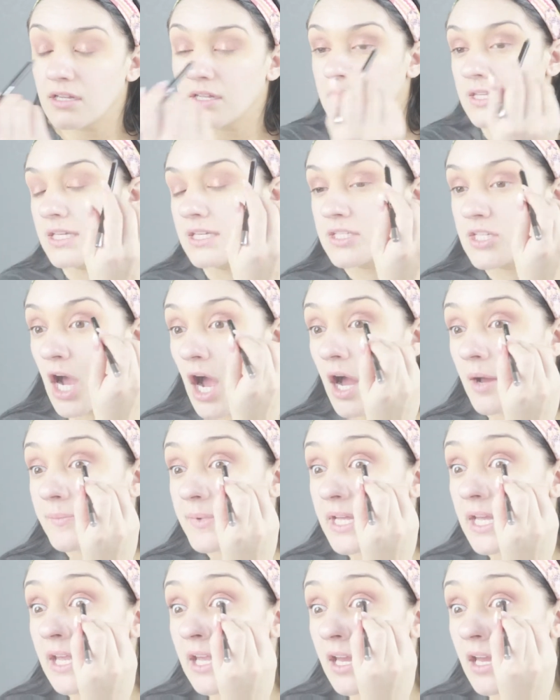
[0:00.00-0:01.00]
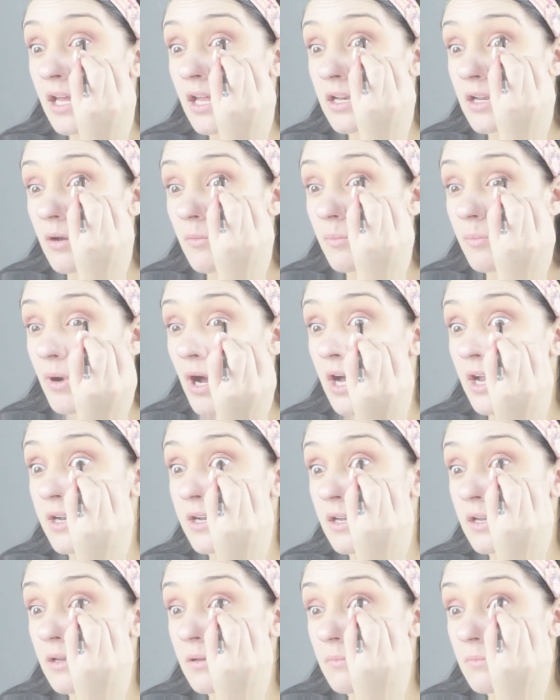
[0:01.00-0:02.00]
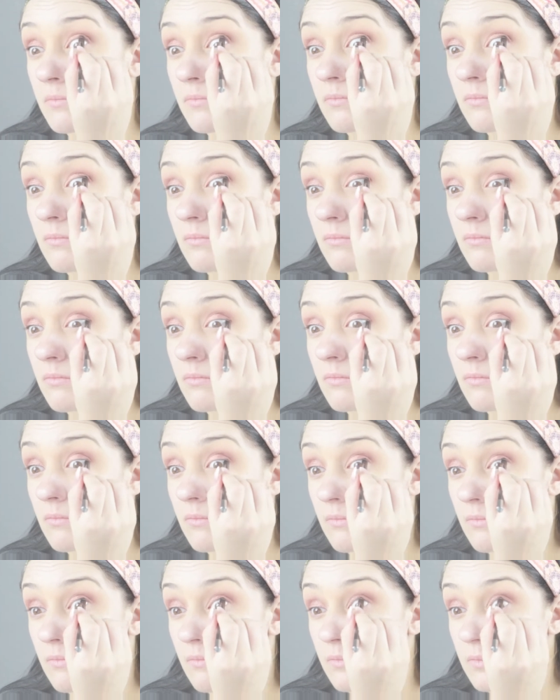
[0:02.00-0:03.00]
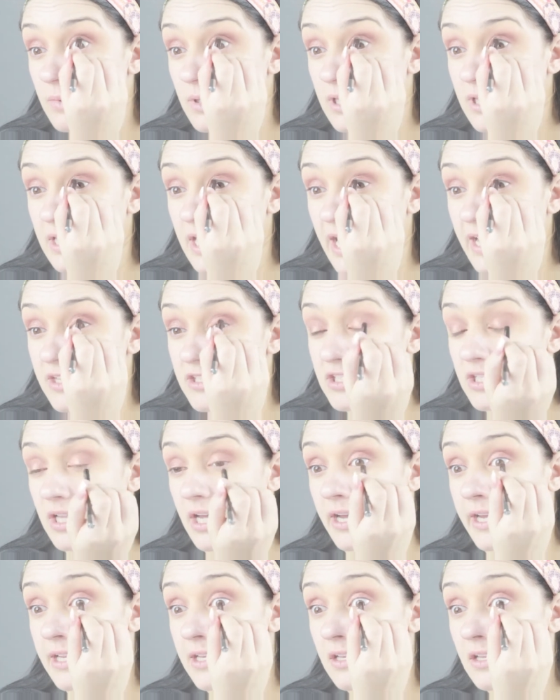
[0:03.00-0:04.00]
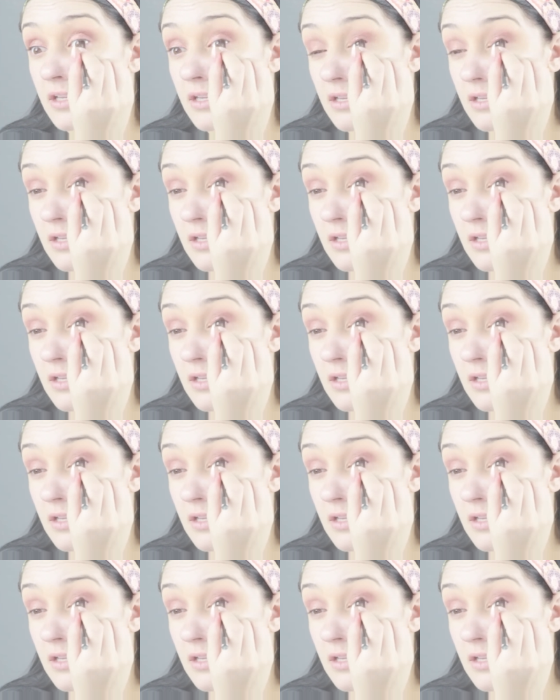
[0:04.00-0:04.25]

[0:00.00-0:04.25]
the top and bottom lash line.